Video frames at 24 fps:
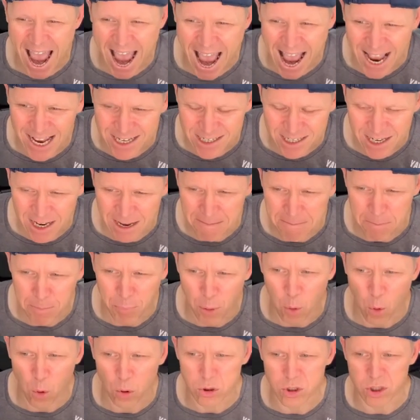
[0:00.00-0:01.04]
as
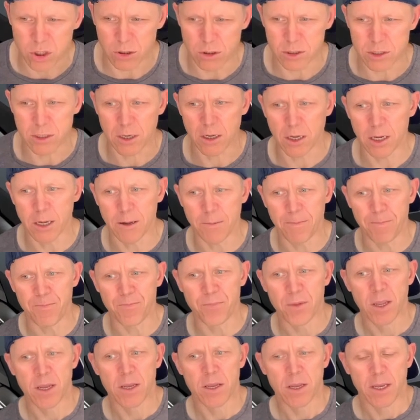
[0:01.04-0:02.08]
important, um,